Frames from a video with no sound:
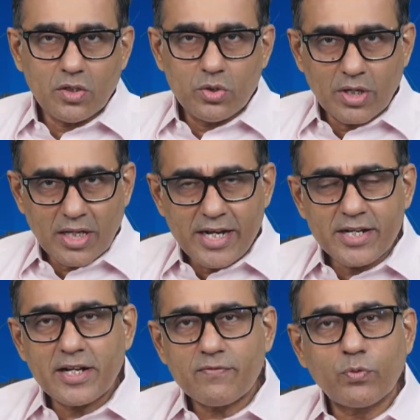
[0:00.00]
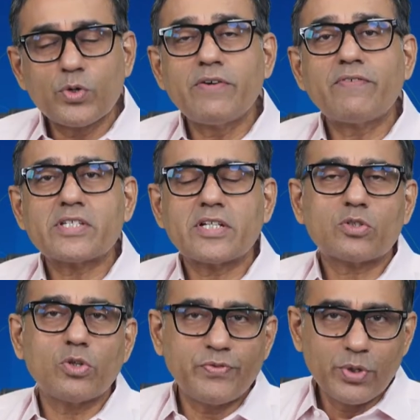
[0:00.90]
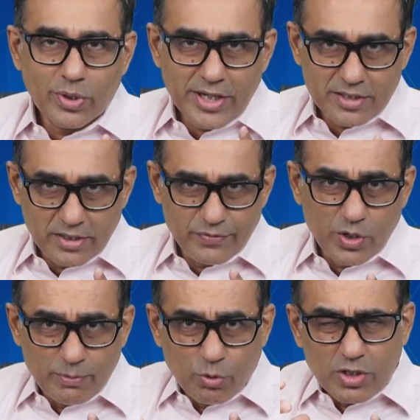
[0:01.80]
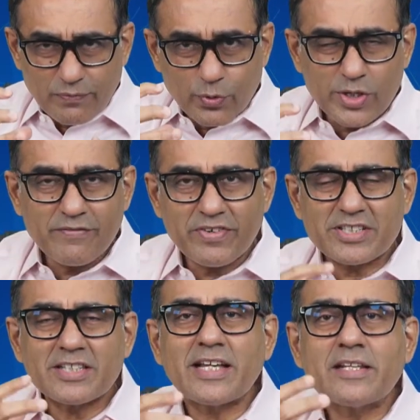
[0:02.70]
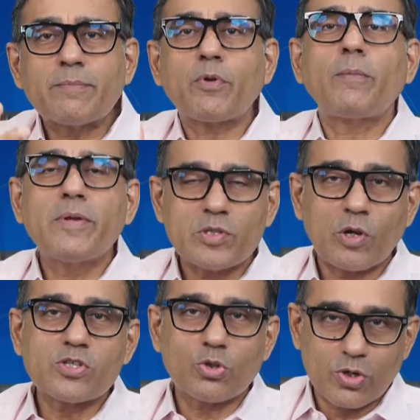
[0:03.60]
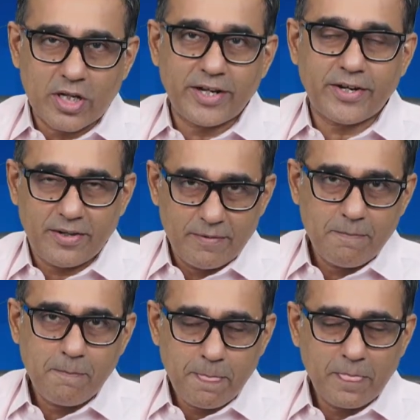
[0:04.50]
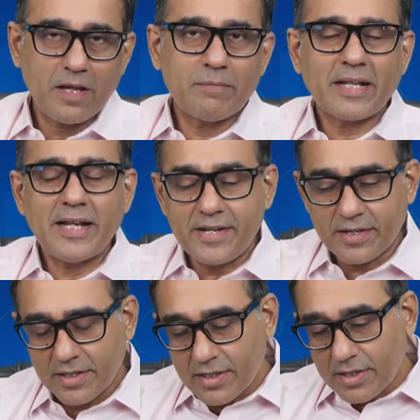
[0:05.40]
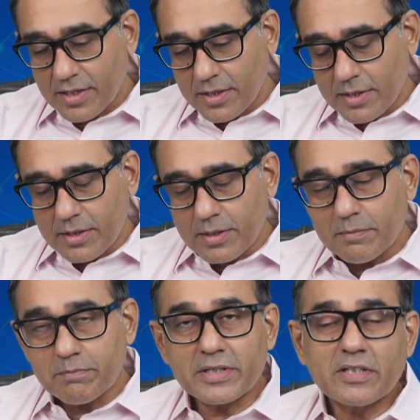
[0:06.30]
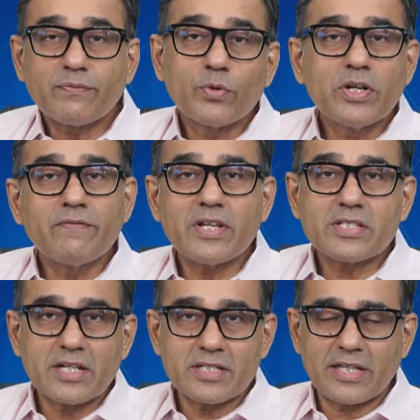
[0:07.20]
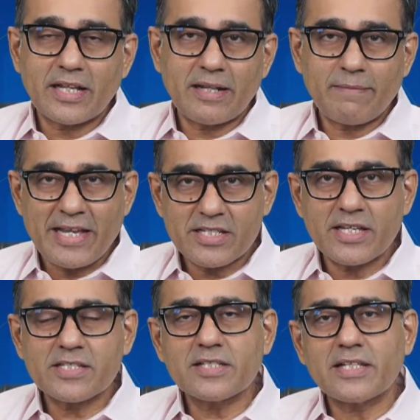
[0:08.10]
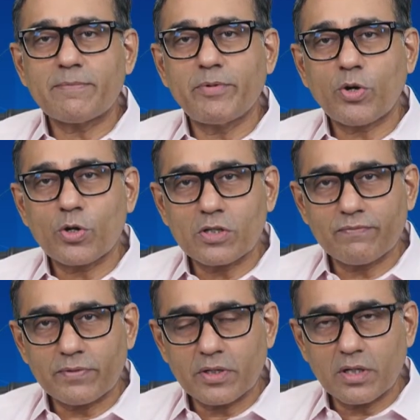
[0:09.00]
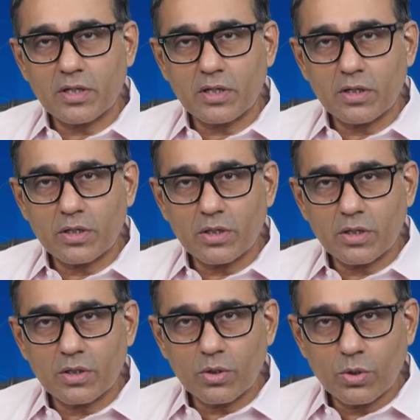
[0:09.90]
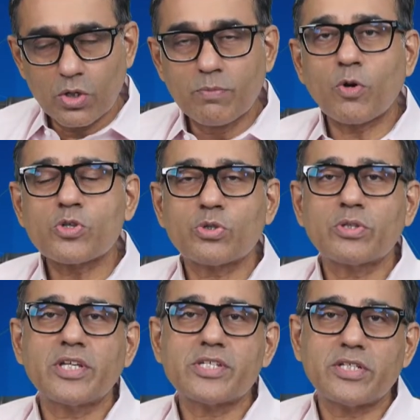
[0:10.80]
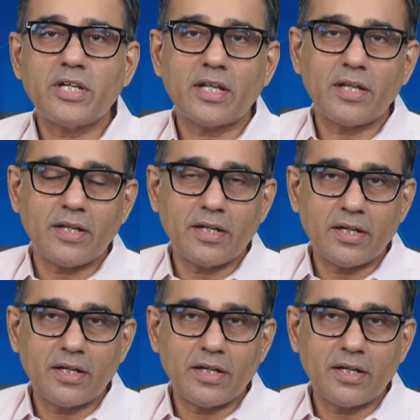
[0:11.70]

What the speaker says: you are right that food inflation. So if you remove the food inflation, then the problem is not so great. Am I right? But the food inflation is there. And my sense is that because of good monsoon this year